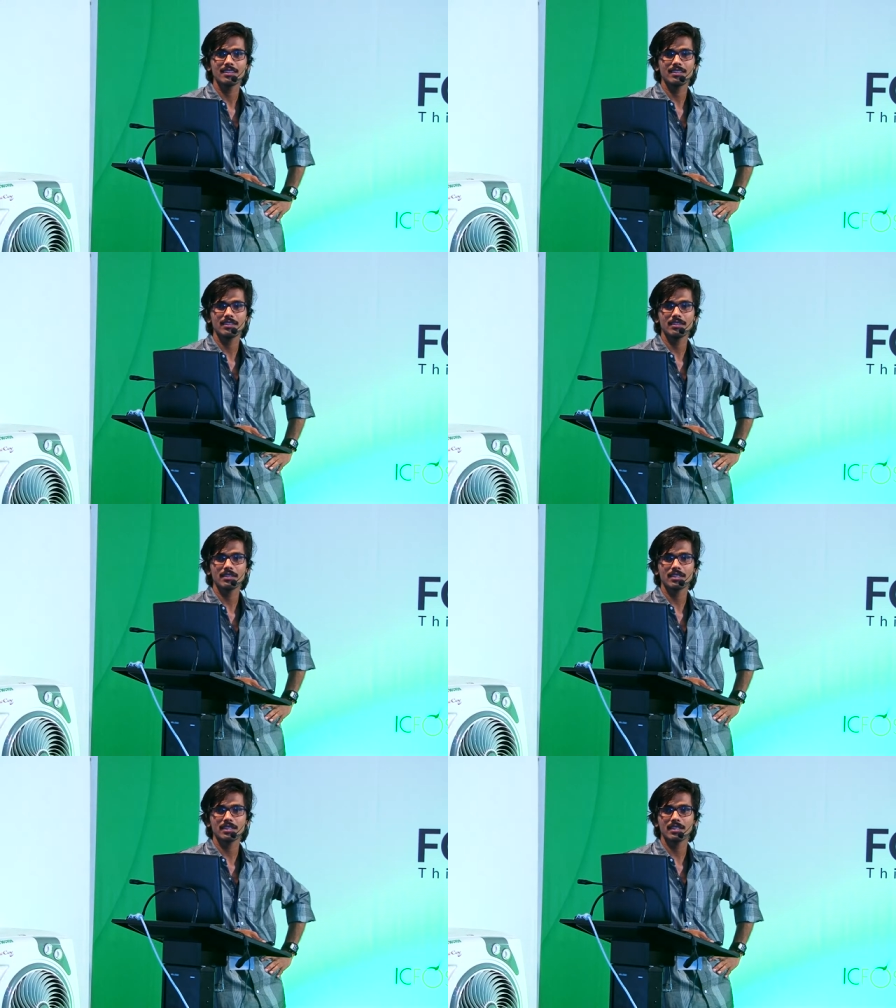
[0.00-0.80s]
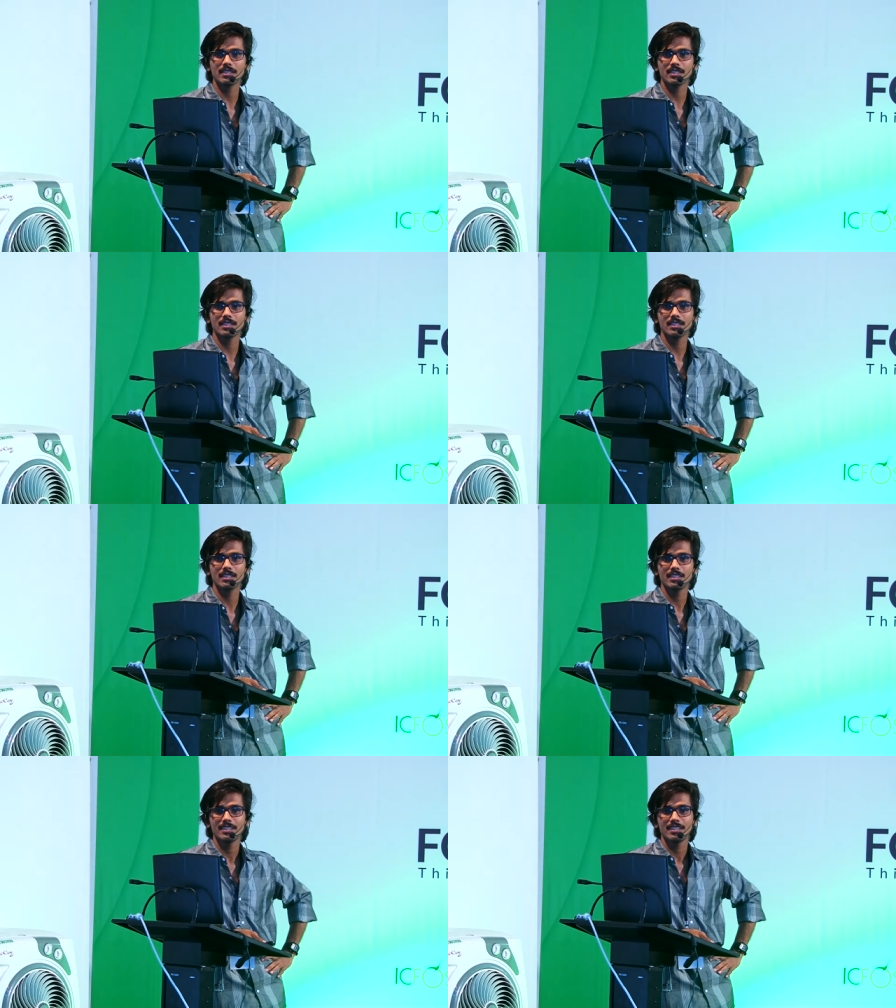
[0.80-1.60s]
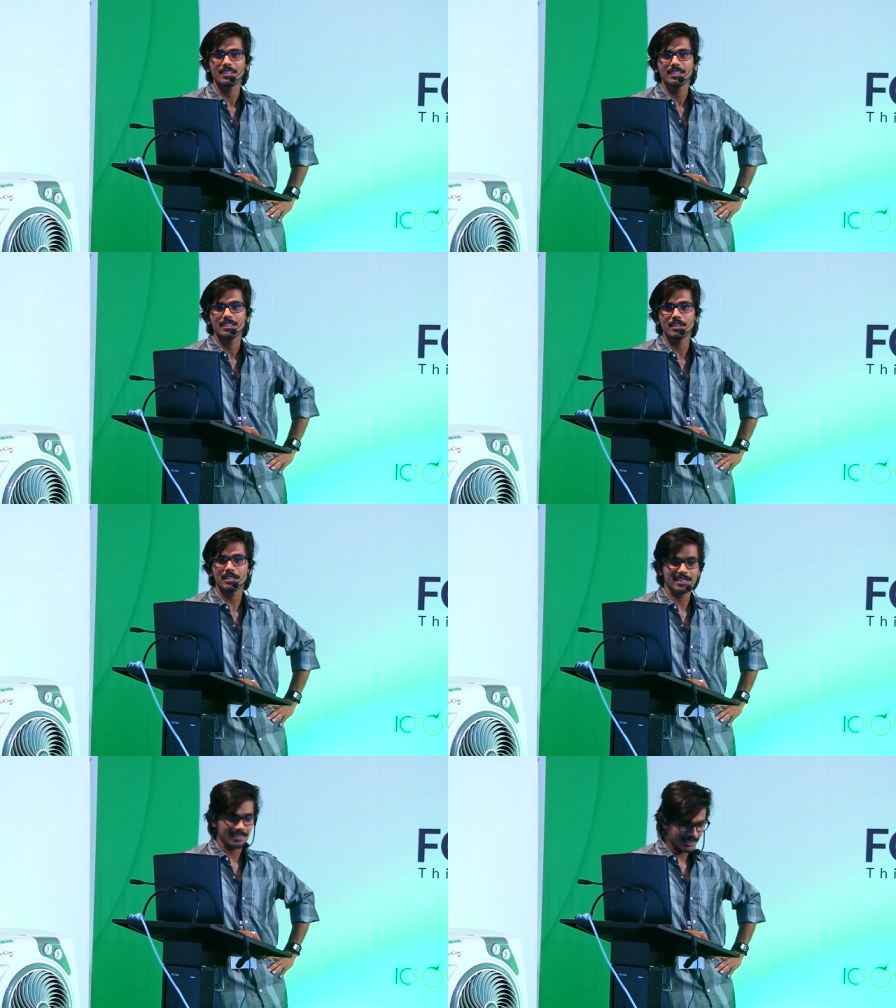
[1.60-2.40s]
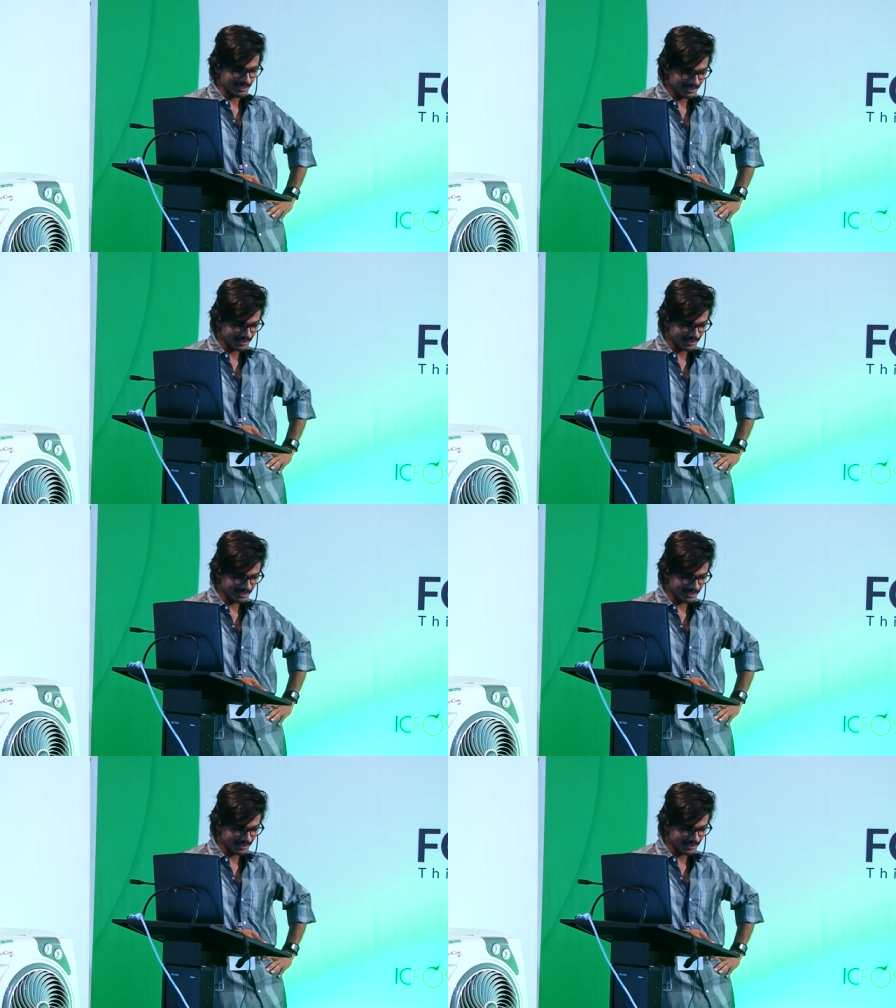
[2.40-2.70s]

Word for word: Okay, that's great. Okay,